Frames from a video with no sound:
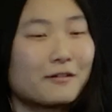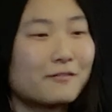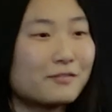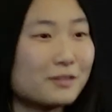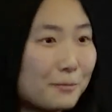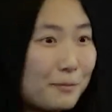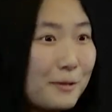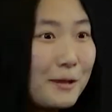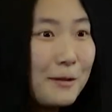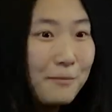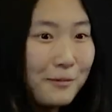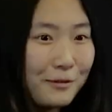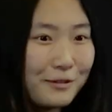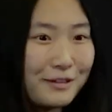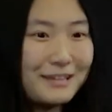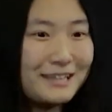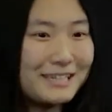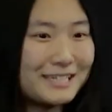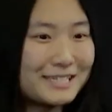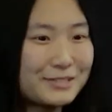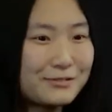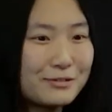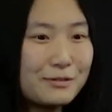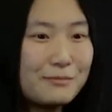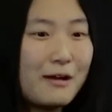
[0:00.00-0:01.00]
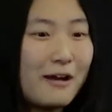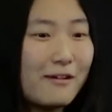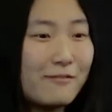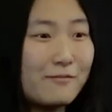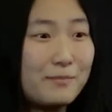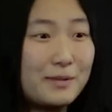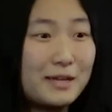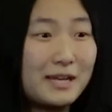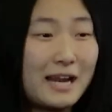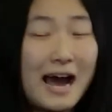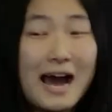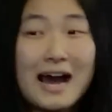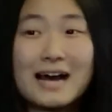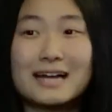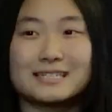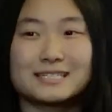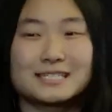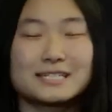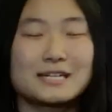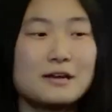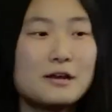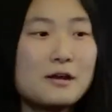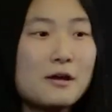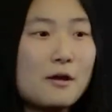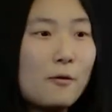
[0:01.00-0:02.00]
of the people in this room have been asked,
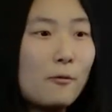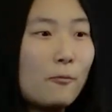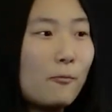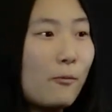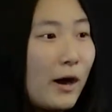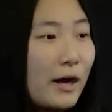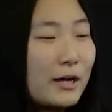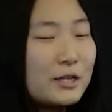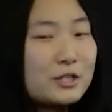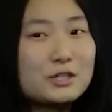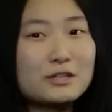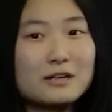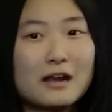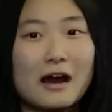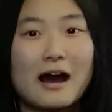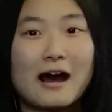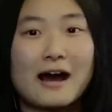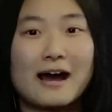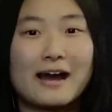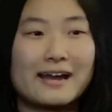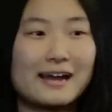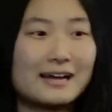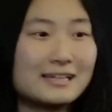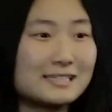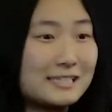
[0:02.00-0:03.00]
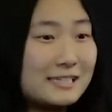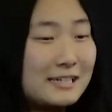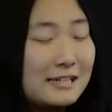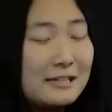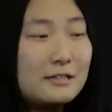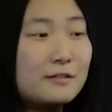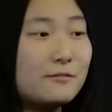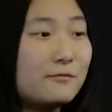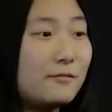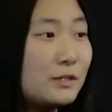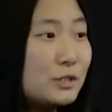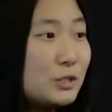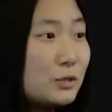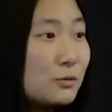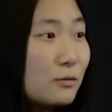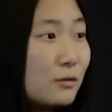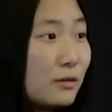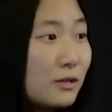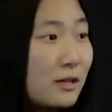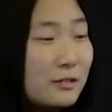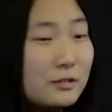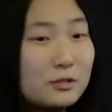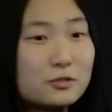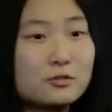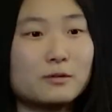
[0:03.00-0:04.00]
why should I, as an individual,
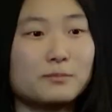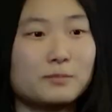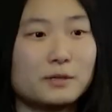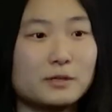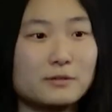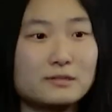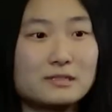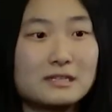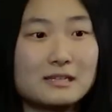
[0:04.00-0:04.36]
contribute